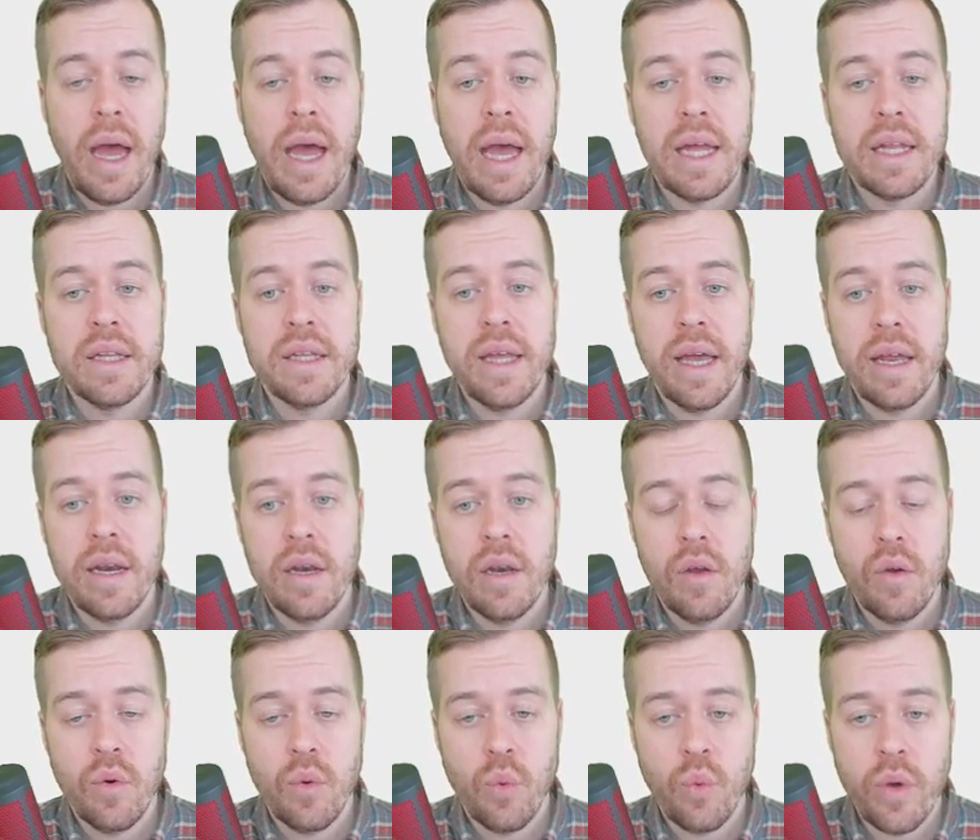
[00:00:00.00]
and
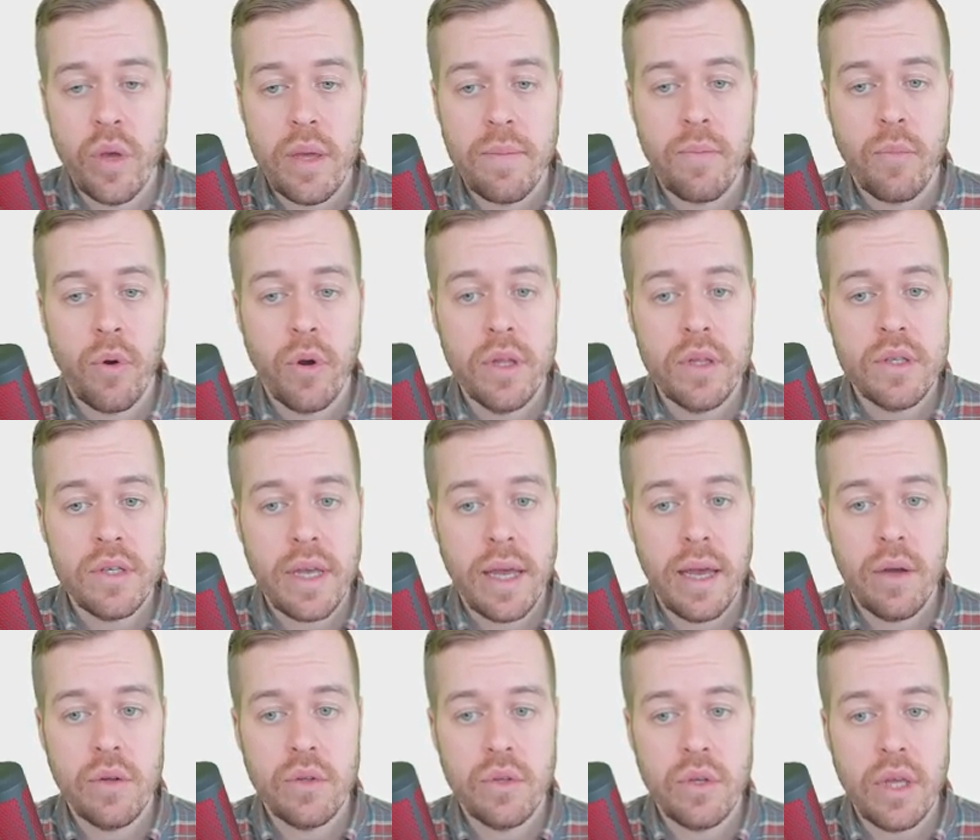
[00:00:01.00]
then we print
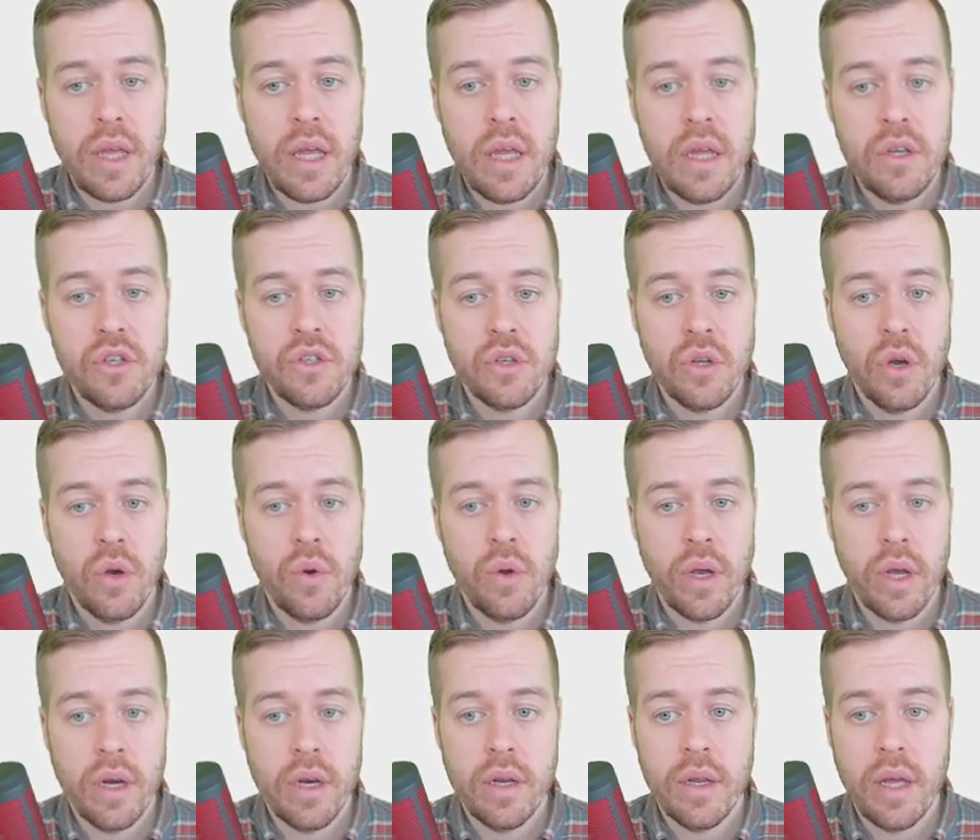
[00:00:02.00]
out each
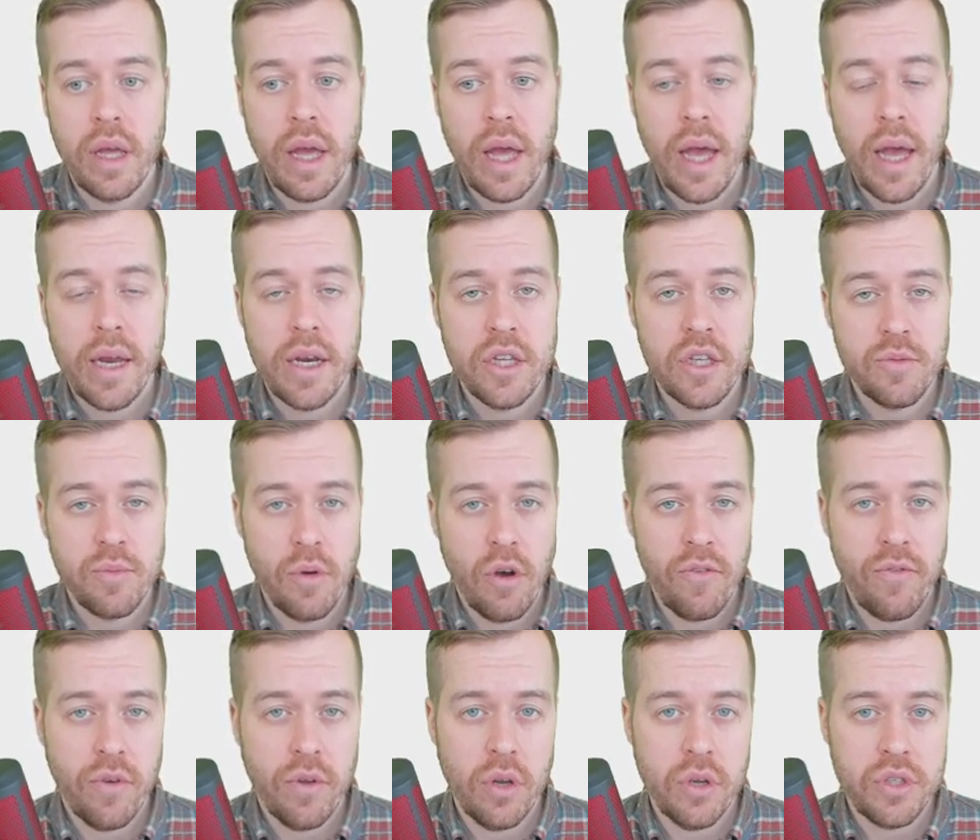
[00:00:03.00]
token and its
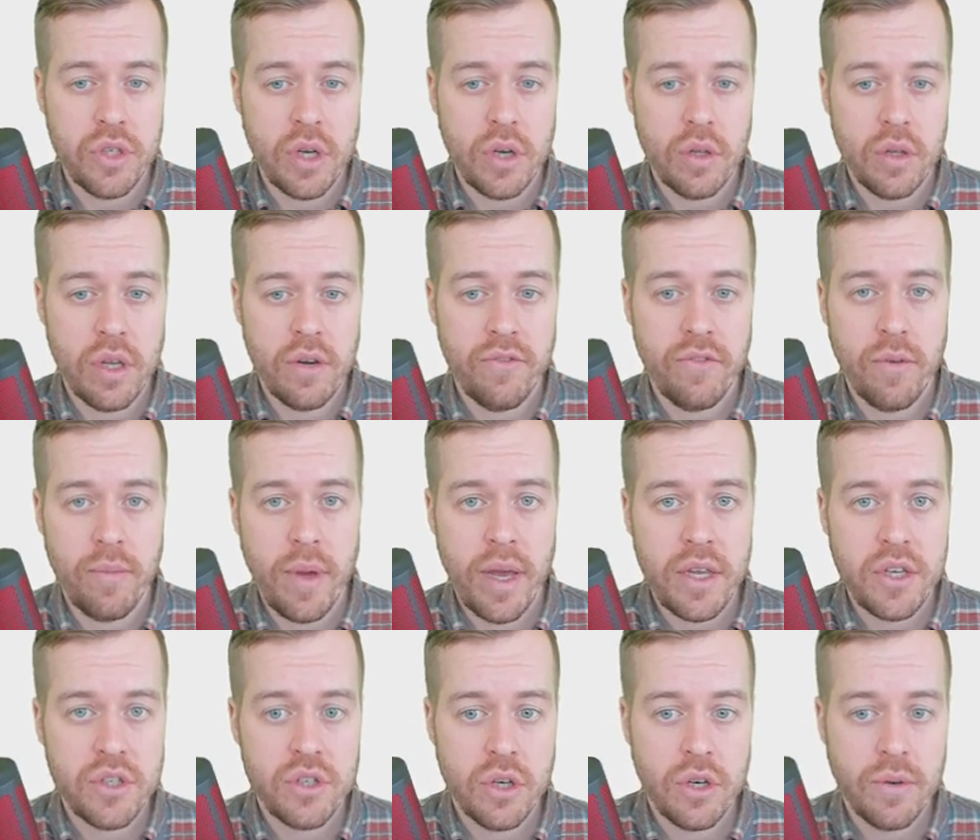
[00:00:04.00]
morphological
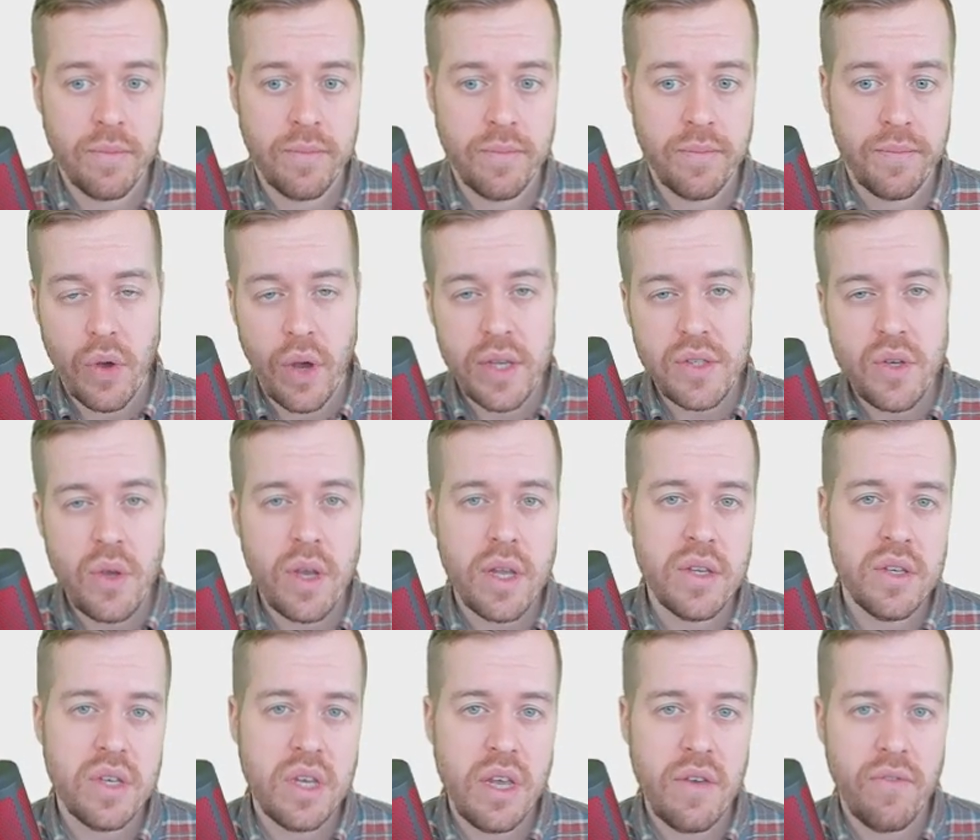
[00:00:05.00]
information. So as you
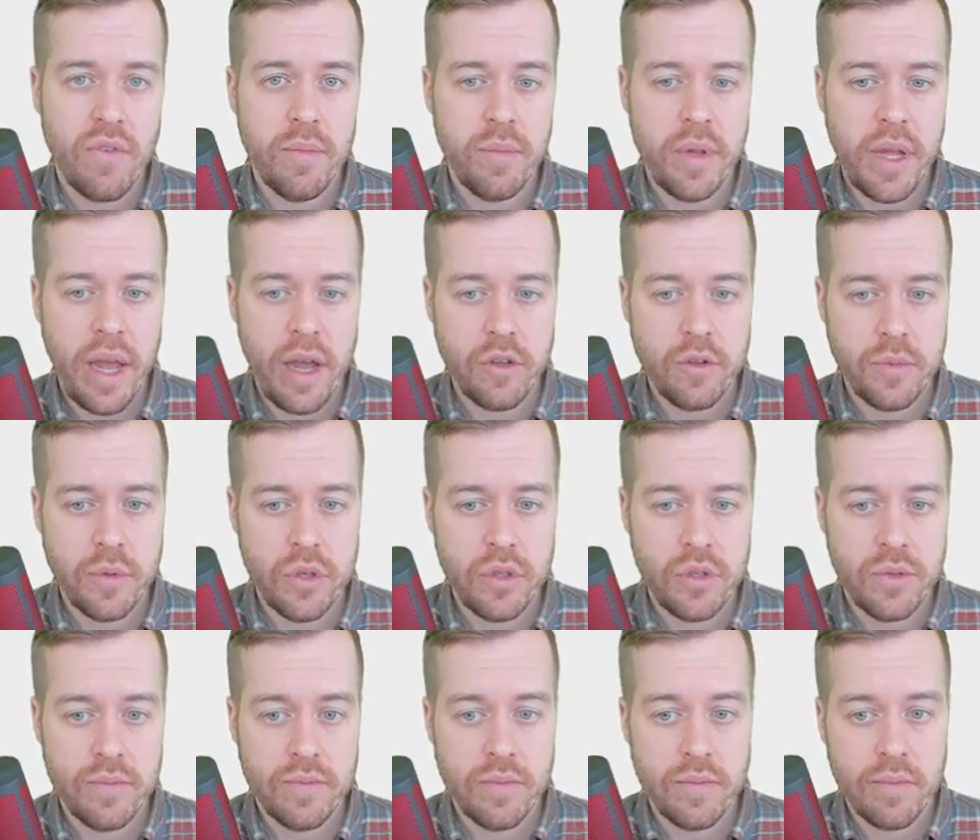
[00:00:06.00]
can see from the
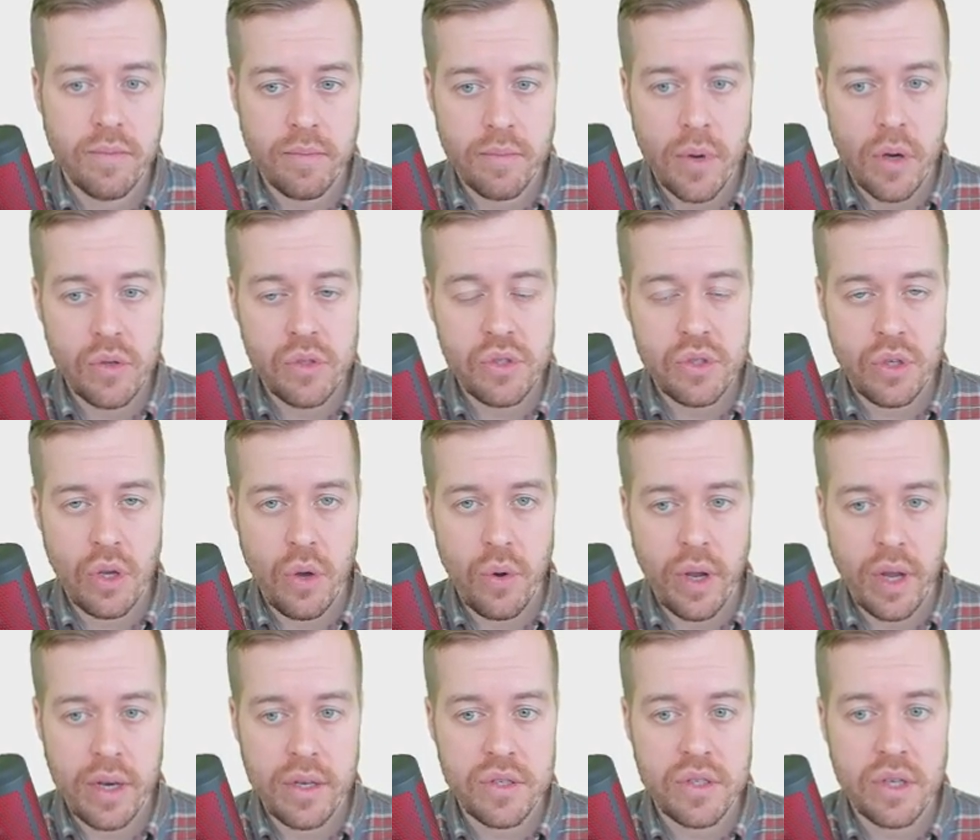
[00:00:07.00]
output, most
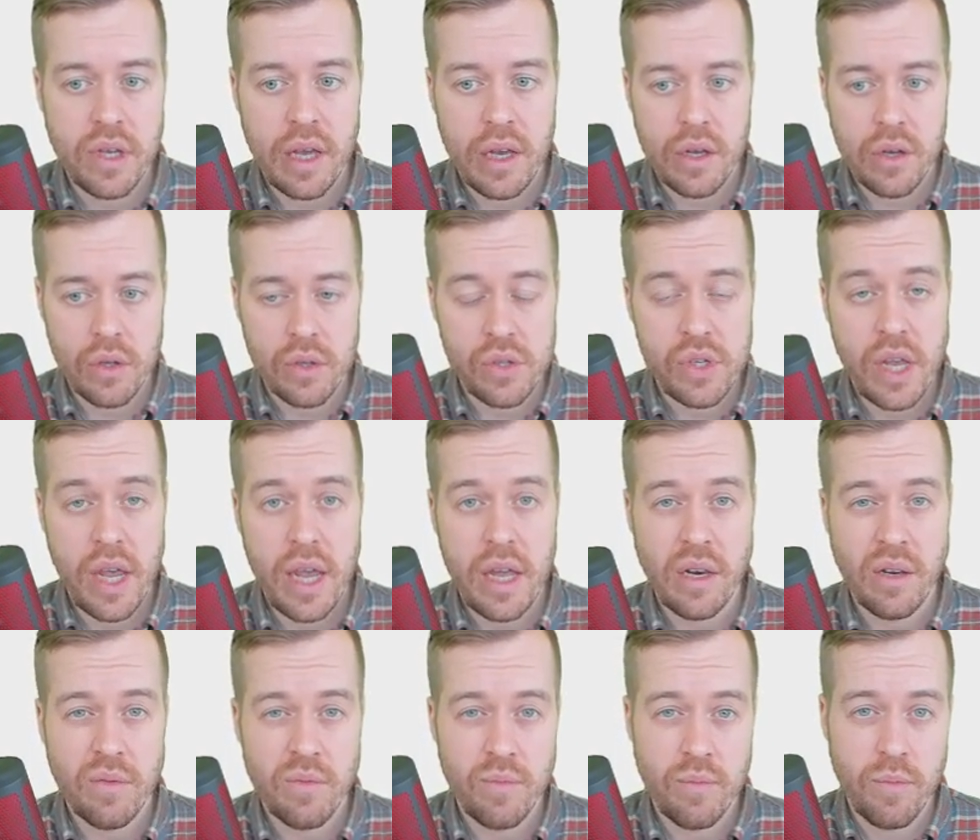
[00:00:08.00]
tokens
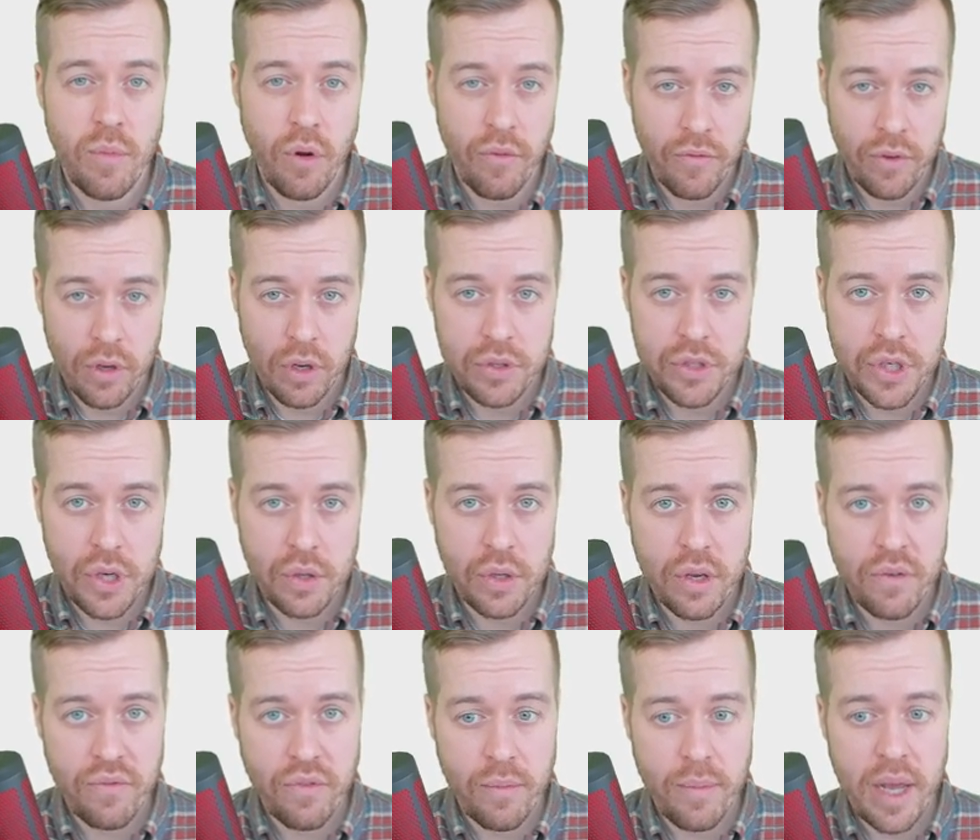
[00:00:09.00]
contain morphological
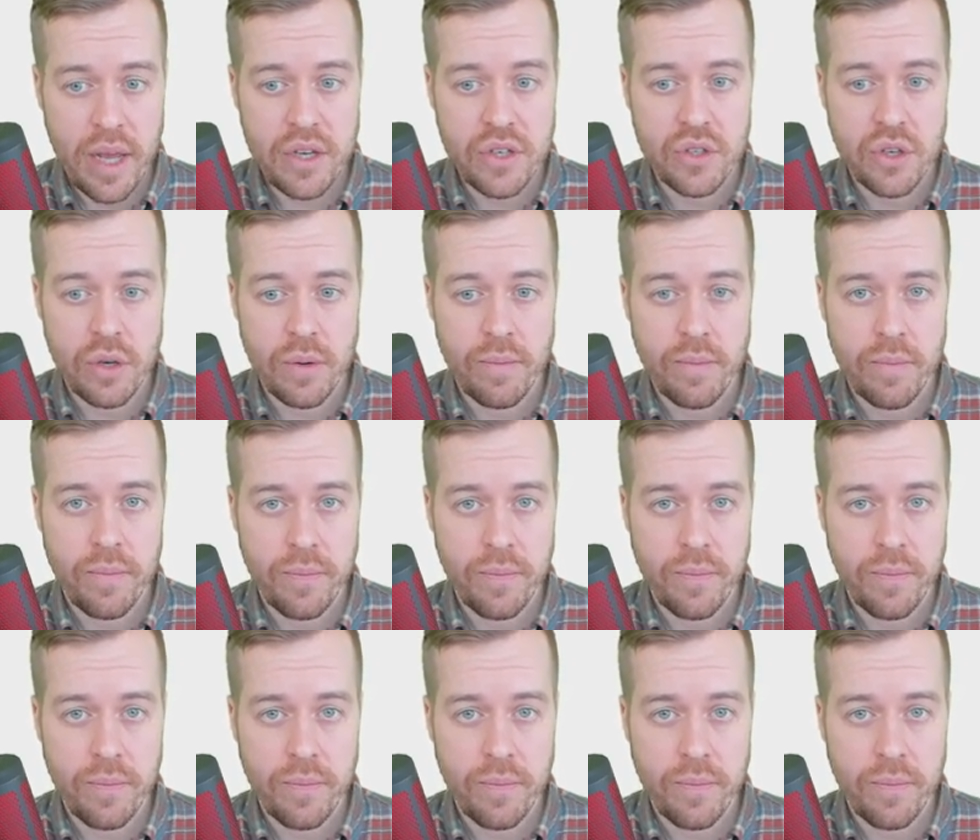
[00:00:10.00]
information.